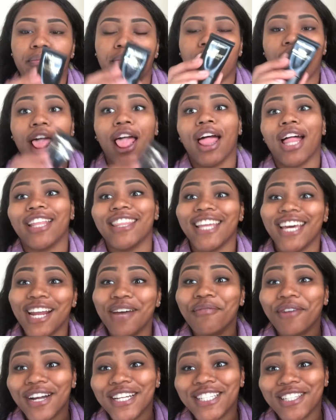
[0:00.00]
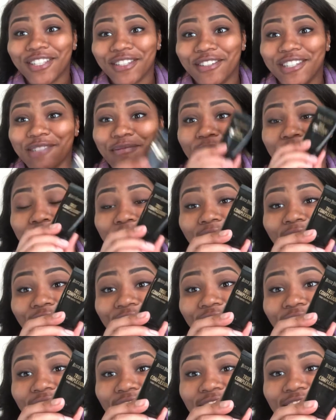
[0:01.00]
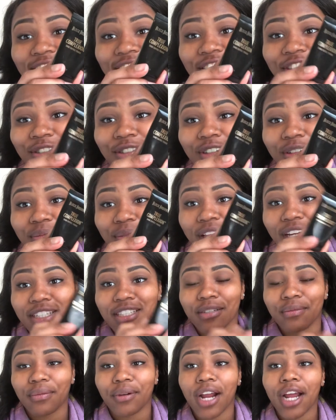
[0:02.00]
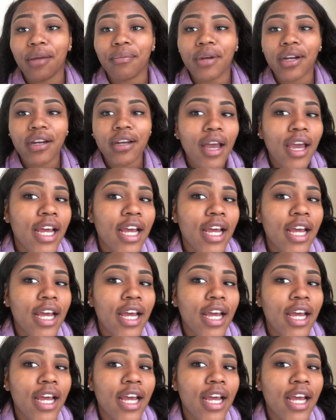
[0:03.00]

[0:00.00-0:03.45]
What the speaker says: Then I'm going to use my Black Radiance True Complexion Primer.